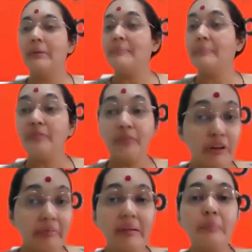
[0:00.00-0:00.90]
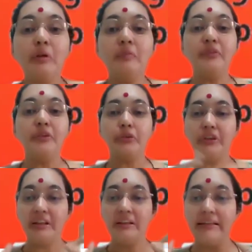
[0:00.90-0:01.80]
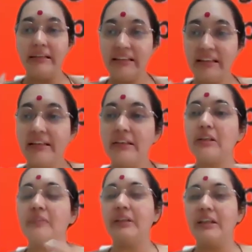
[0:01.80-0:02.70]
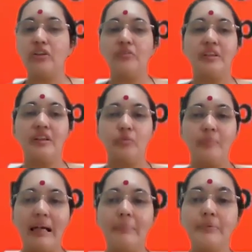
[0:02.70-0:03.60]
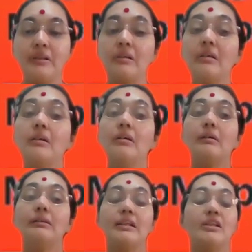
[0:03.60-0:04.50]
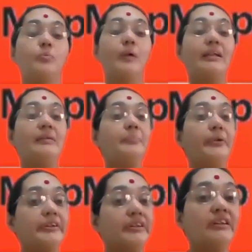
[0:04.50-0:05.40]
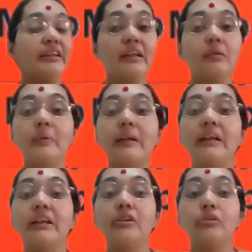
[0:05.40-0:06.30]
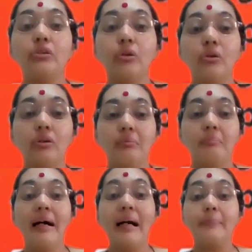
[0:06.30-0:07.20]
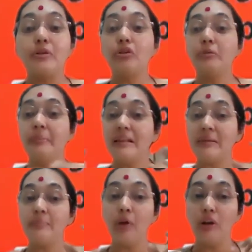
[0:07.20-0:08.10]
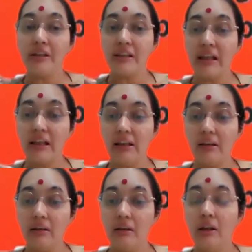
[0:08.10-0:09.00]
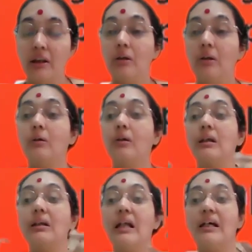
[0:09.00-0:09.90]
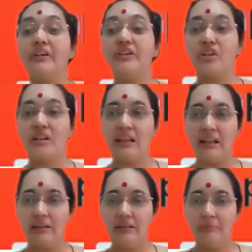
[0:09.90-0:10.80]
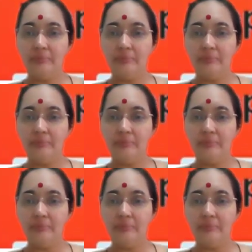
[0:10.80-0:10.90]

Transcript: But before we move to the details of each of those maps, there's one important thing we need to know. Maps could be small scale or large scale.